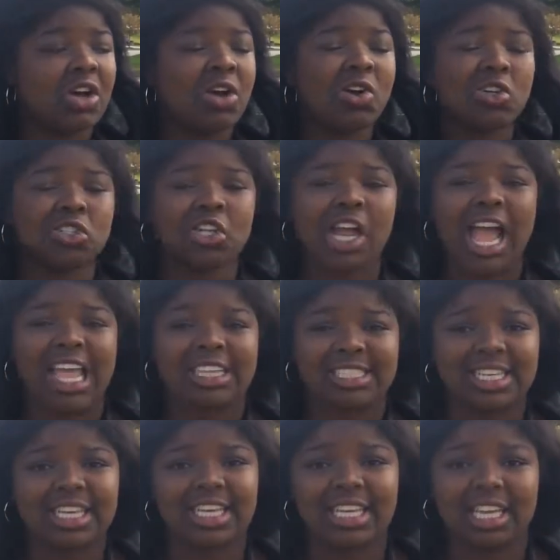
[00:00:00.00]
culture
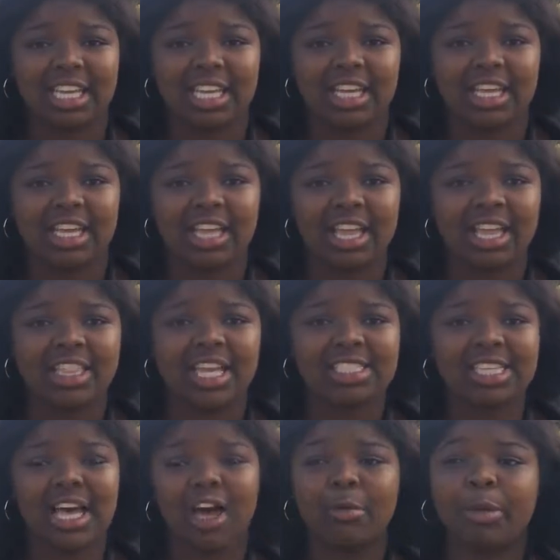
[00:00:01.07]
identity, and
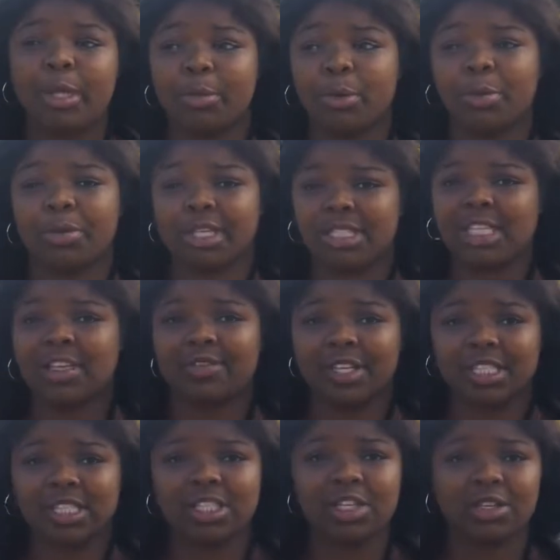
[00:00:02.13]
that's how people
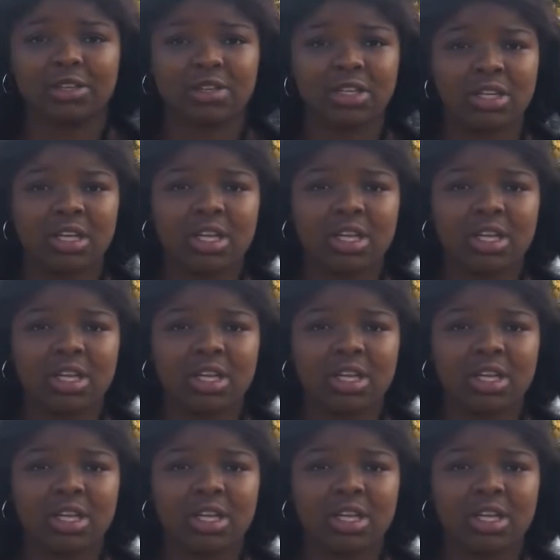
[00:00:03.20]
perceive us too.